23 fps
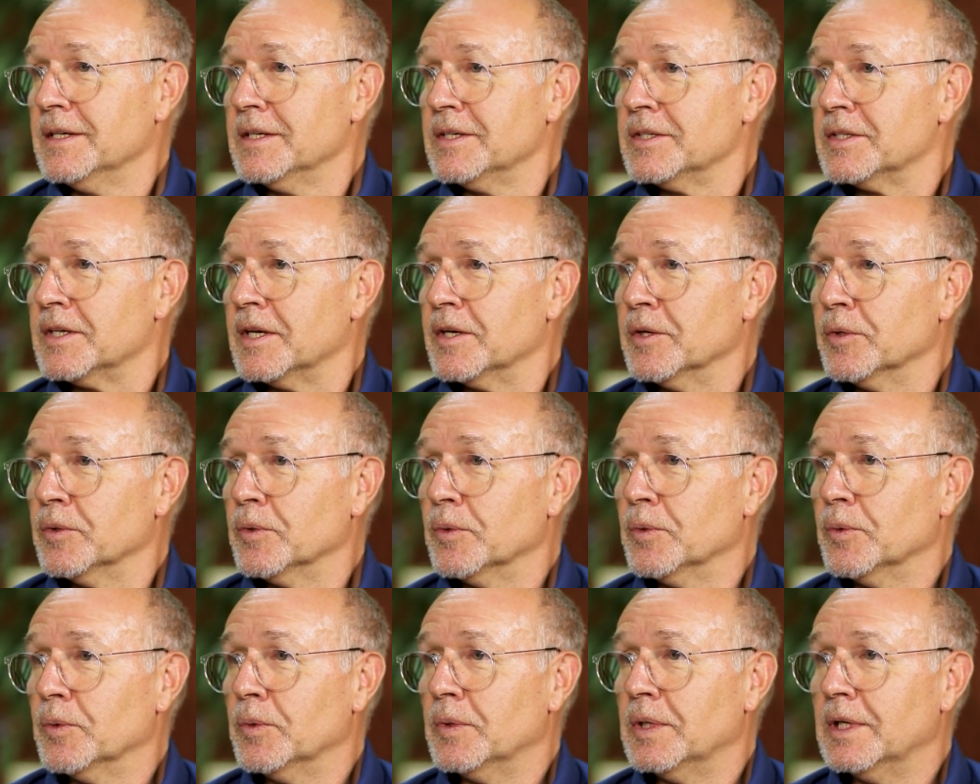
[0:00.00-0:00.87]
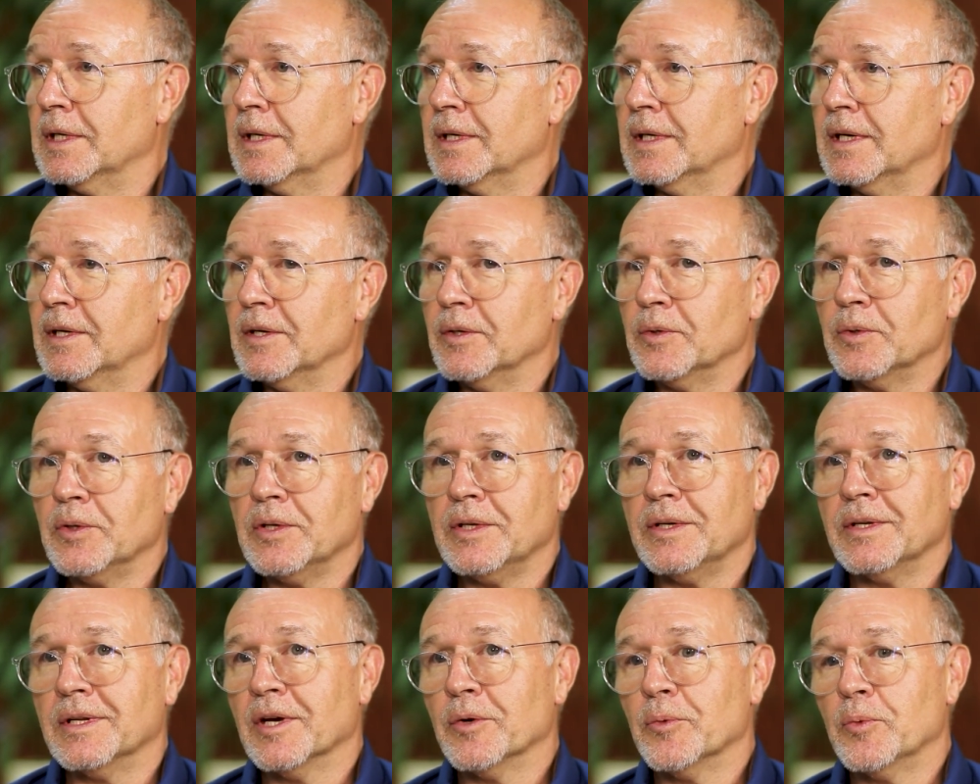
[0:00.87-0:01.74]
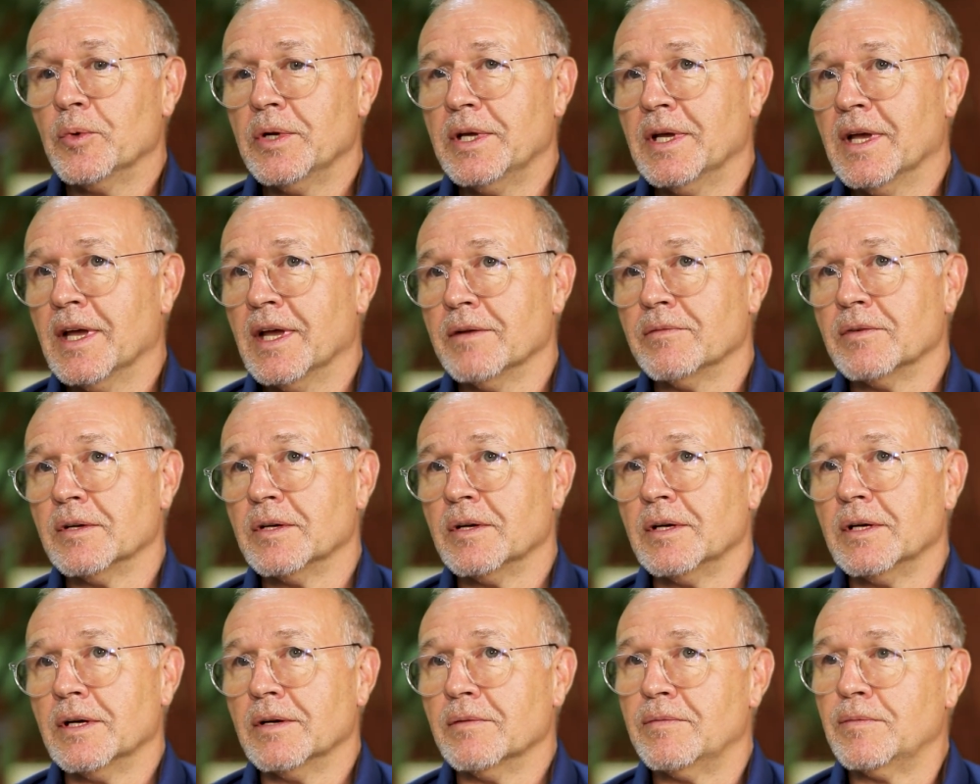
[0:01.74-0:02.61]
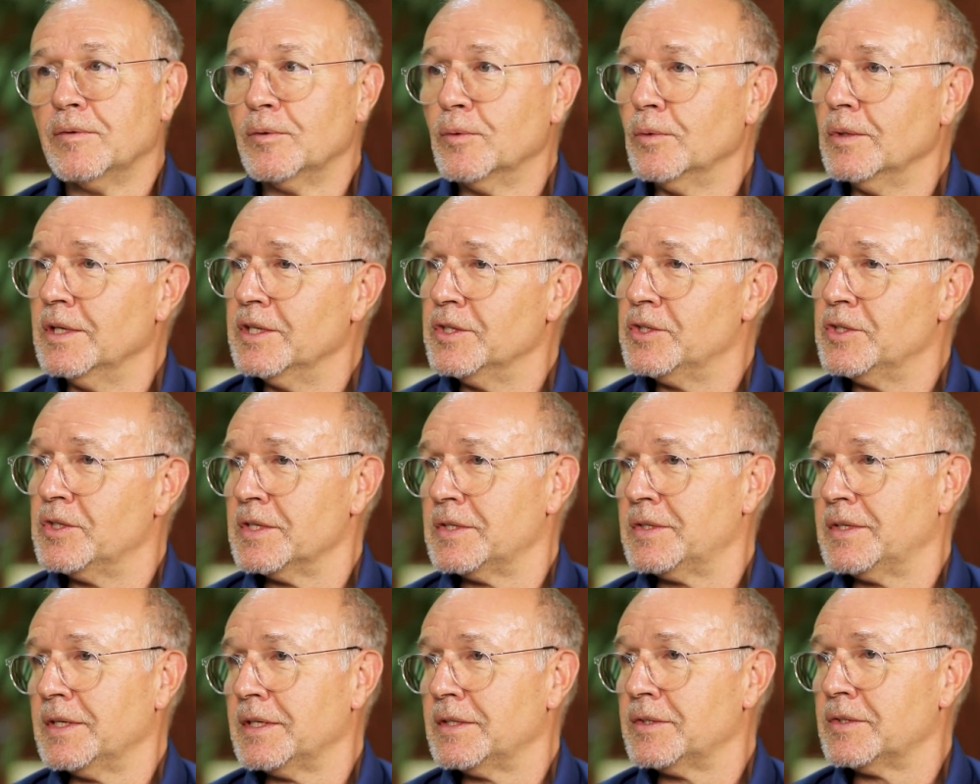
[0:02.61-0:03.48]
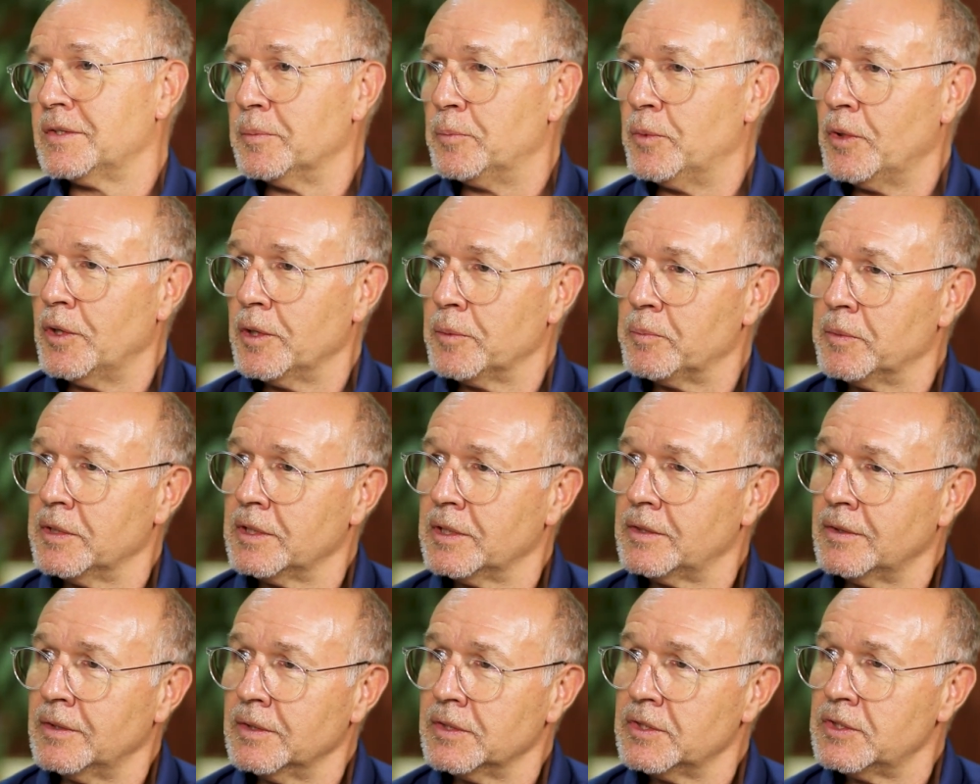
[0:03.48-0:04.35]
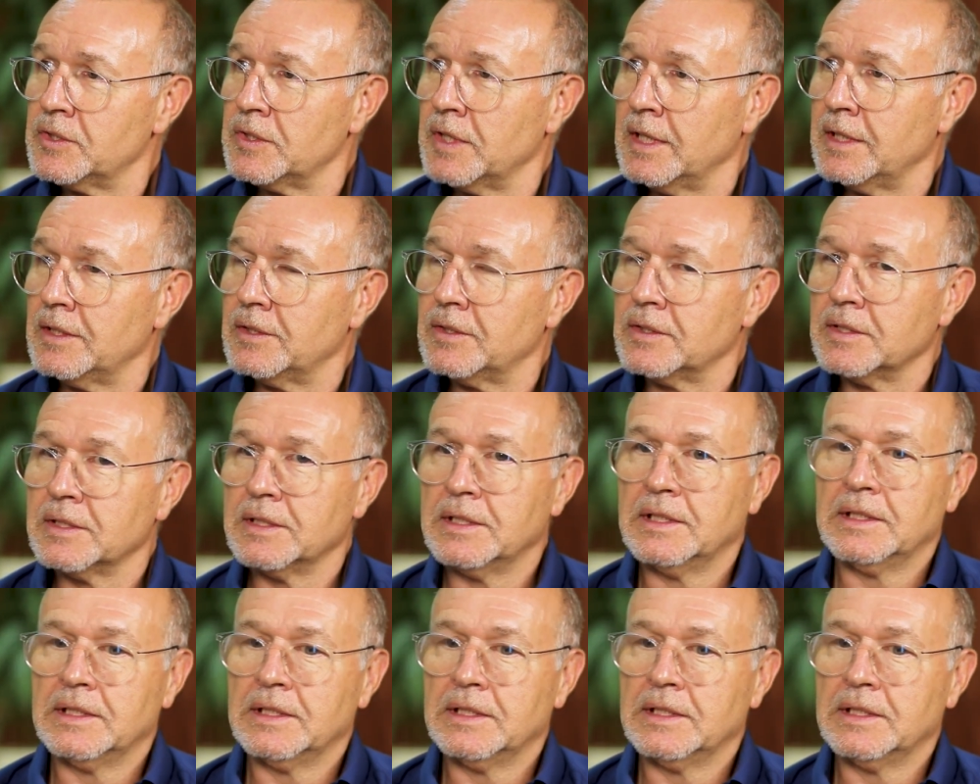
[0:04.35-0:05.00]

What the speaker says: So, we have a full logistics department on site.